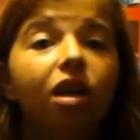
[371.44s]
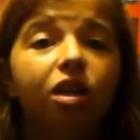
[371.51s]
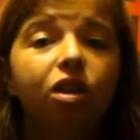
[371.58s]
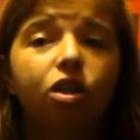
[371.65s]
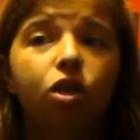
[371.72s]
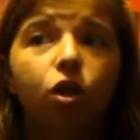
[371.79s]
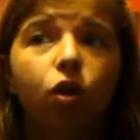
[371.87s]

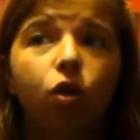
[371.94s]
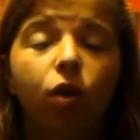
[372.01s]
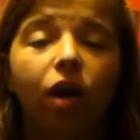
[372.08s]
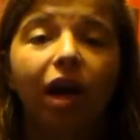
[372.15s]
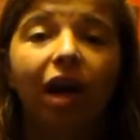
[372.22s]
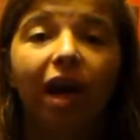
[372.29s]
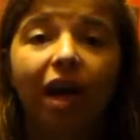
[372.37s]
So
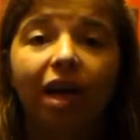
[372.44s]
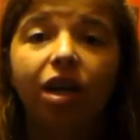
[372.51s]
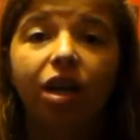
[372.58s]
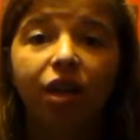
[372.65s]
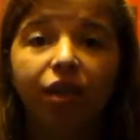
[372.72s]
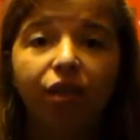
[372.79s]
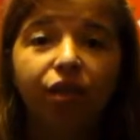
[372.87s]
I had
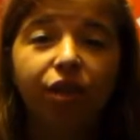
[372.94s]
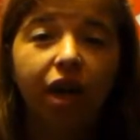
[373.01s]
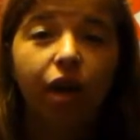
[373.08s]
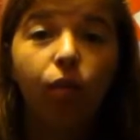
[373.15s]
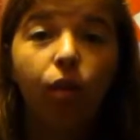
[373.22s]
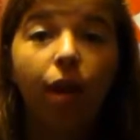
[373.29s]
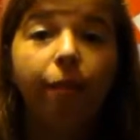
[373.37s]
another
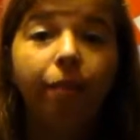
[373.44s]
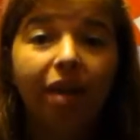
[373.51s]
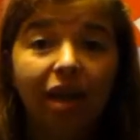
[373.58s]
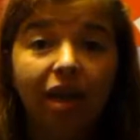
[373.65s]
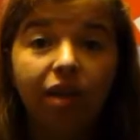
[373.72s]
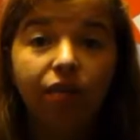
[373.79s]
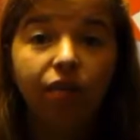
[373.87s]
DIY
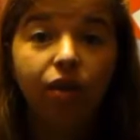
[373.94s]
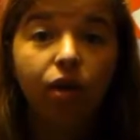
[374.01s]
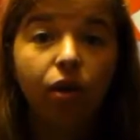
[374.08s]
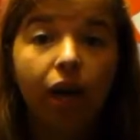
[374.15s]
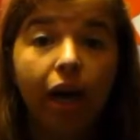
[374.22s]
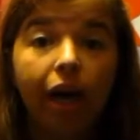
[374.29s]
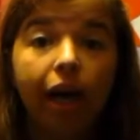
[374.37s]
plan for you
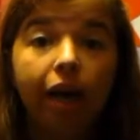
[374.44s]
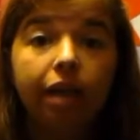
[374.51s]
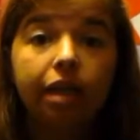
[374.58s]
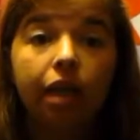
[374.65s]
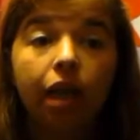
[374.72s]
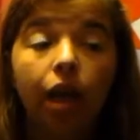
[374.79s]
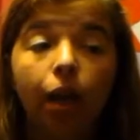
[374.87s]
guys,
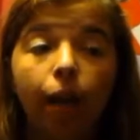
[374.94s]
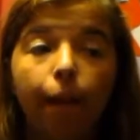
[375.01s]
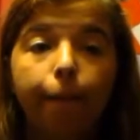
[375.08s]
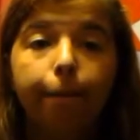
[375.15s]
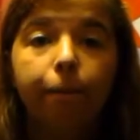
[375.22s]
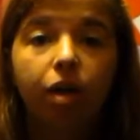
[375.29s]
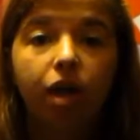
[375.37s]

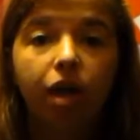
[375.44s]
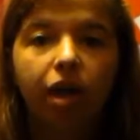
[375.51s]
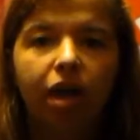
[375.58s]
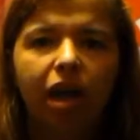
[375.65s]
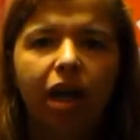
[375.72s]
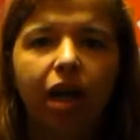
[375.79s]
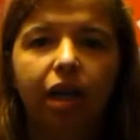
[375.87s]
but
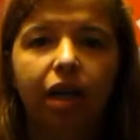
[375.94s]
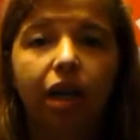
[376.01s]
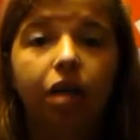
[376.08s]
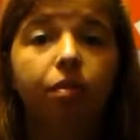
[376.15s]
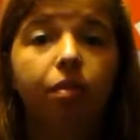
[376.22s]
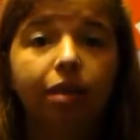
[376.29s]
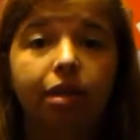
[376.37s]
I
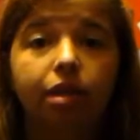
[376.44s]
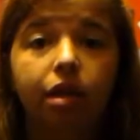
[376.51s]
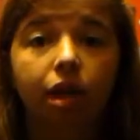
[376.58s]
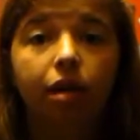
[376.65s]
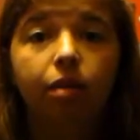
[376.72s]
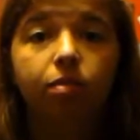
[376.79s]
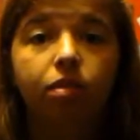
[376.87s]
kind of messed it
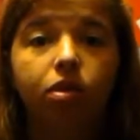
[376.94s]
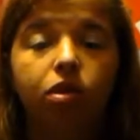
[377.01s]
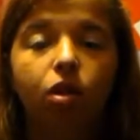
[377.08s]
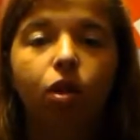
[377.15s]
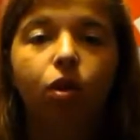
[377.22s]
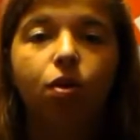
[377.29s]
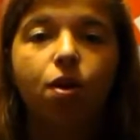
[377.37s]
up.
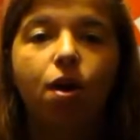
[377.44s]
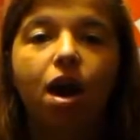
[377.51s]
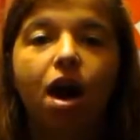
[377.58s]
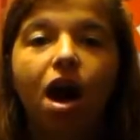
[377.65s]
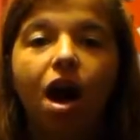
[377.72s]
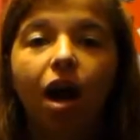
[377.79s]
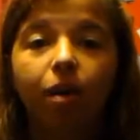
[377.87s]
So
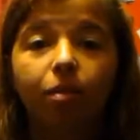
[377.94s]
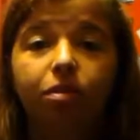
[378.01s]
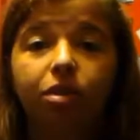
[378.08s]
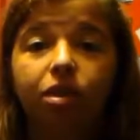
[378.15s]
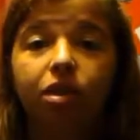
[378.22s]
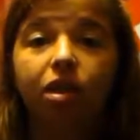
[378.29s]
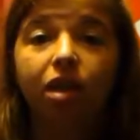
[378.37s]
I'm
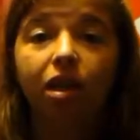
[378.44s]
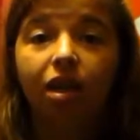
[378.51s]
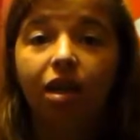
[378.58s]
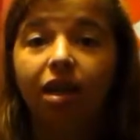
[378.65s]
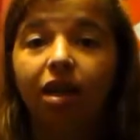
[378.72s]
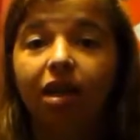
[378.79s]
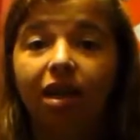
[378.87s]
just
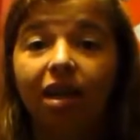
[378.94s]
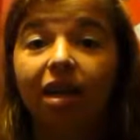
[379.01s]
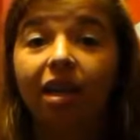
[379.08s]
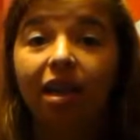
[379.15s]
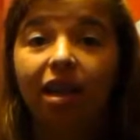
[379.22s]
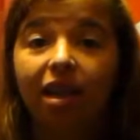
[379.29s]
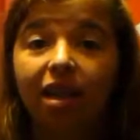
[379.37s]
gonna link
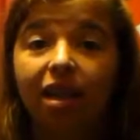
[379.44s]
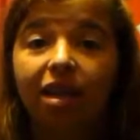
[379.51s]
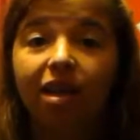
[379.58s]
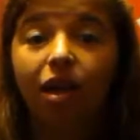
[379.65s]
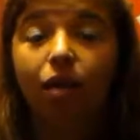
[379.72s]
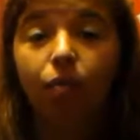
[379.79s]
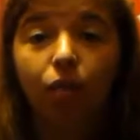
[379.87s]
it in the
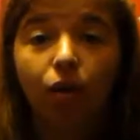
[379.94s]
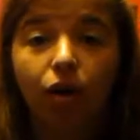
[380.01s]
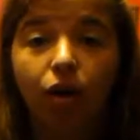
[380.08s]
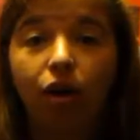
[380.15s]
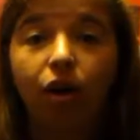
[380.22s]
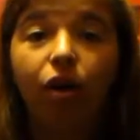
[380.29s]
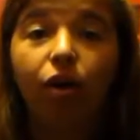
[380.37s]
down
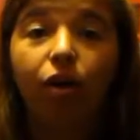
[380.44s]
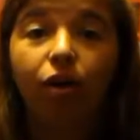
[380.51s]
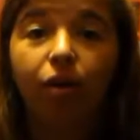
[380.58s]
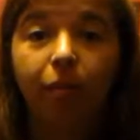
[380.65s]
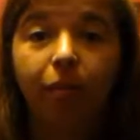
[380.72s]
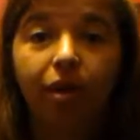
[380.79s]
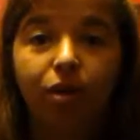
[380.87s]
bar on
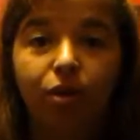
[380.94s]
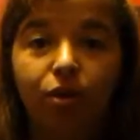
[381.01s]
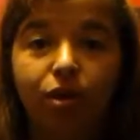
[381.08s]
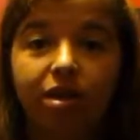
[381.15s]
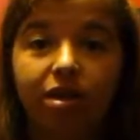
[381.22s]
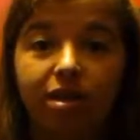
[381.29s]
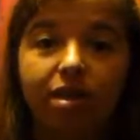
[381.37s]

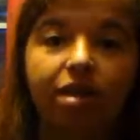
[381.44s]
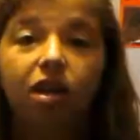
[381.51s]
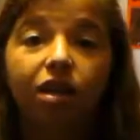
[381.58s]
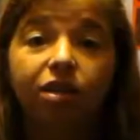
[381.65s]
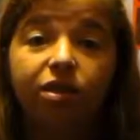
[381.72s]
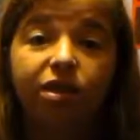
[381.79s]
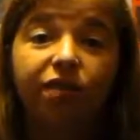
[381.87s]
Pinterest.
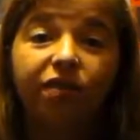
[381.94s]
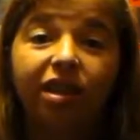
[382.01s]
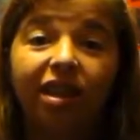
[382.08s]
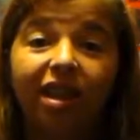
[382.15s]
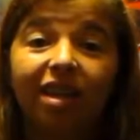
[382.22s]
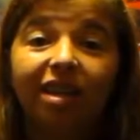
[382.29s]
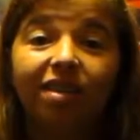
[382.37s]
So if you
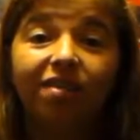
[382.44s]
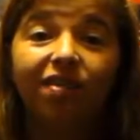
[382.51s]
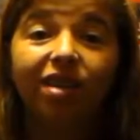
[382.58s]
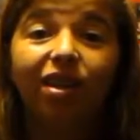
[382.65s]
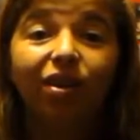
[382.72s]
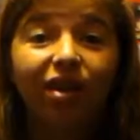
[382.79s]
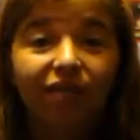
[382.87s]
like this
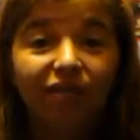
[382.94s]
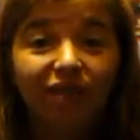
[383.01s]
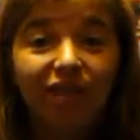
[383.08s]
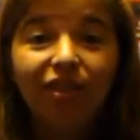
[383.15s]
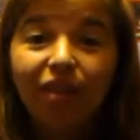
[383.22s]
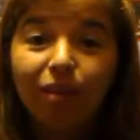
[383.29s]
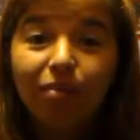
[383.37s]
video, give it a
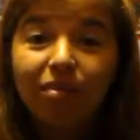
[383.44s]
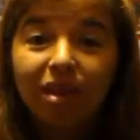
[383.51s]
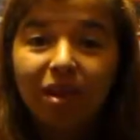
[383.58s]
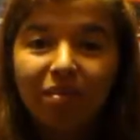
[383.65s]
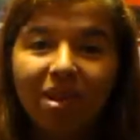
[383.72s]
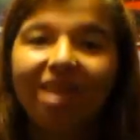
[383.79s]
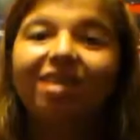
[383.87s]
thumbs
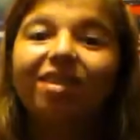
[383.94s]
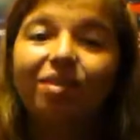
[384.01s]
up and